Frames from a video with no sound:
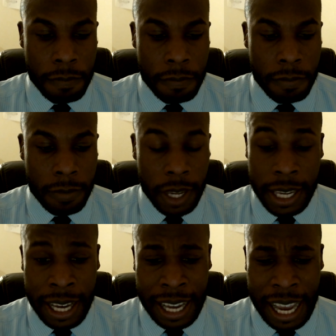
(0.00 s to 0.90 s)
yeah,
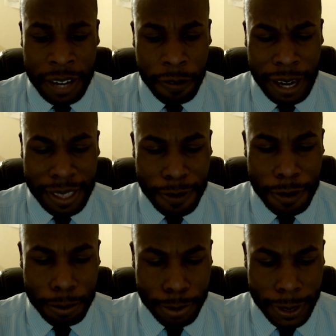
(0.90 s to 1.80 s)
I cranked through a
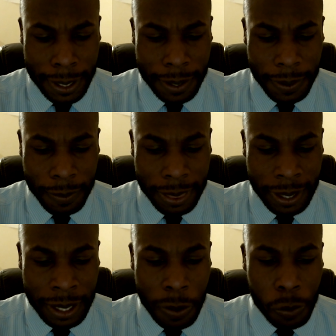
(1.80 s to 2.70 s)
book within a
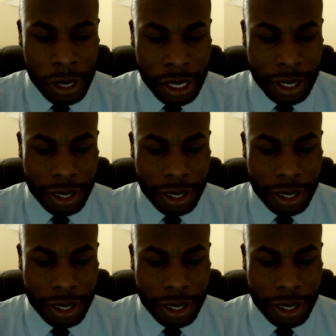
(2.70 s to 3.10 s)
week